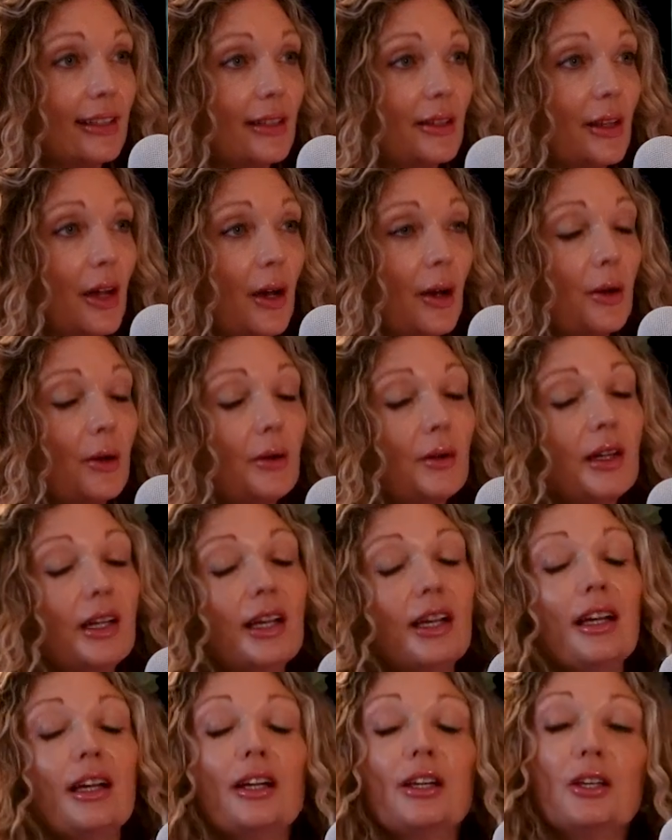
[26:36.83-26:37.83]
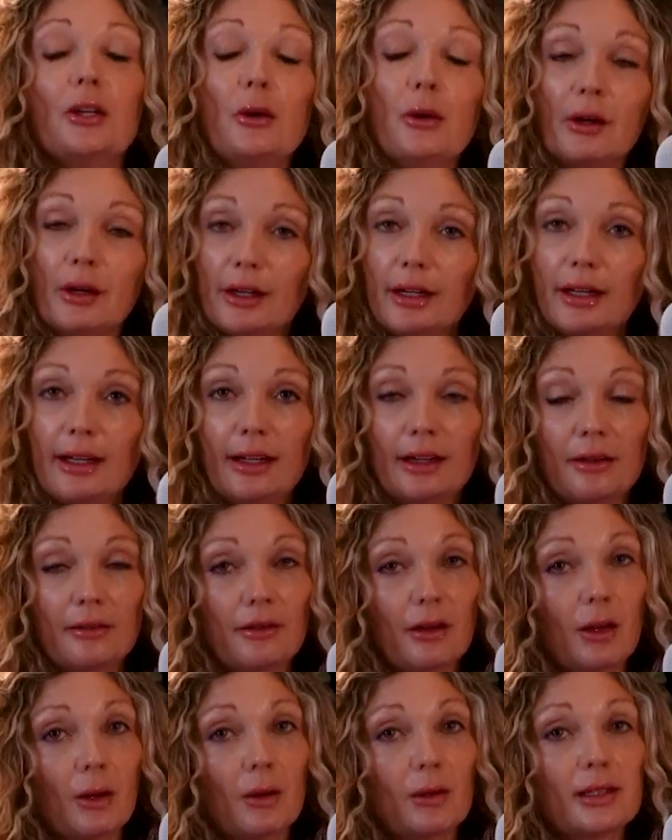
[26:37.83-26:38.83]
So you heard it here,
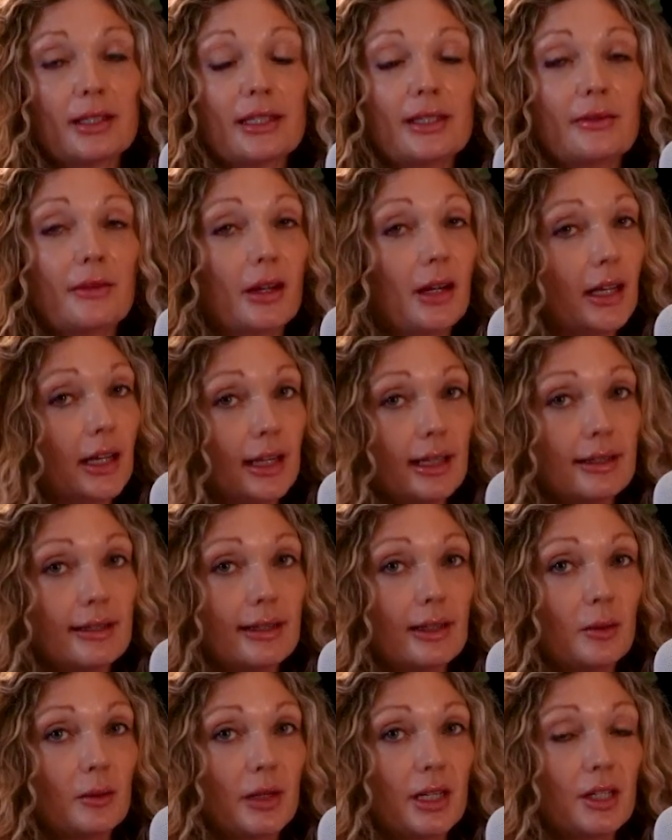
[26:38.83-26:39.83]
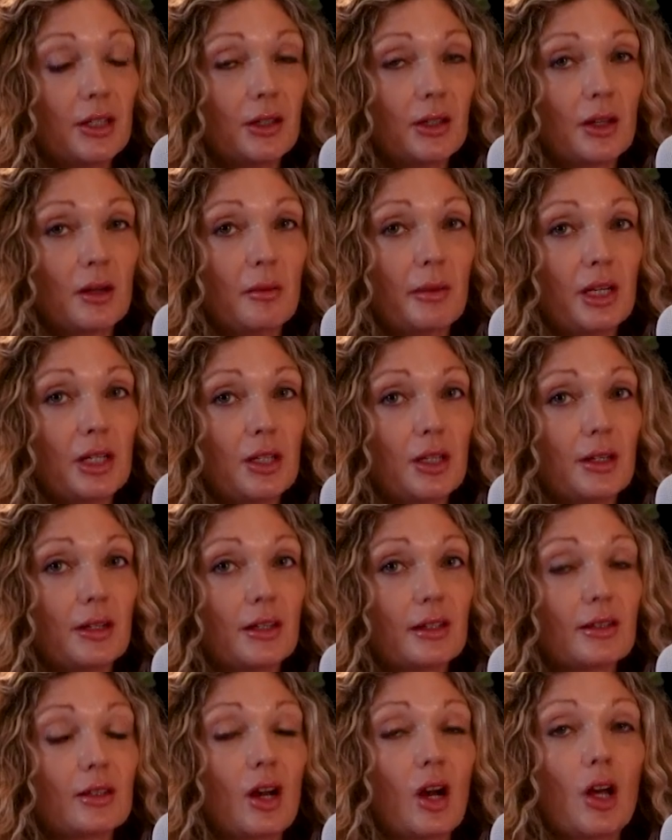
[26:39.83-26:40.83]
folks. It's very easy to reach your
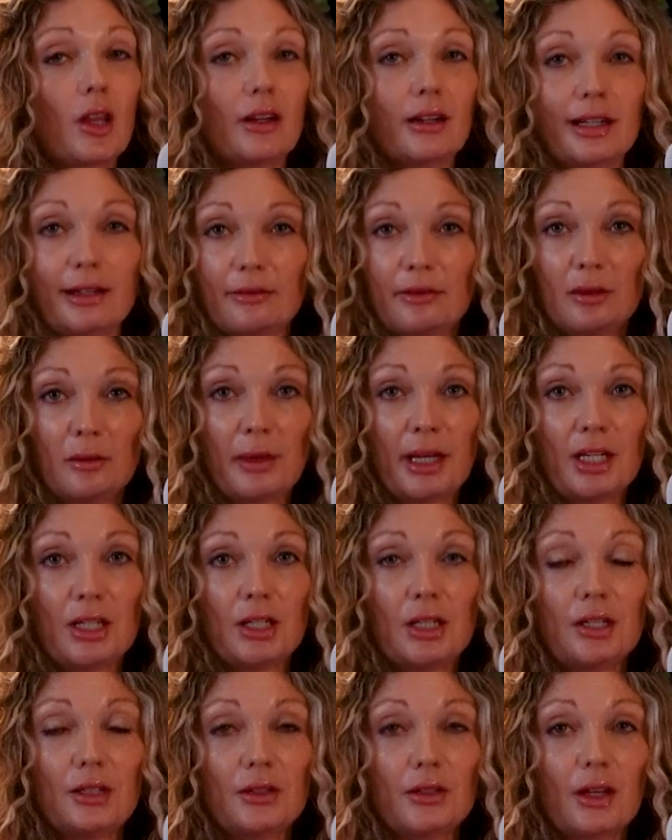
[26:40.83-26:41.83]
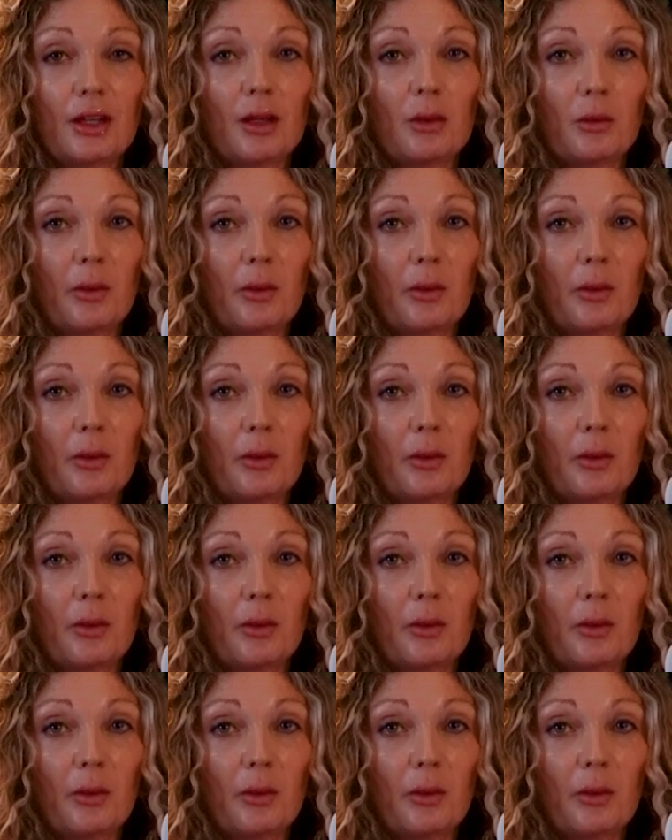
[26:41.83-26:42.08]
commissioners. All their information is on the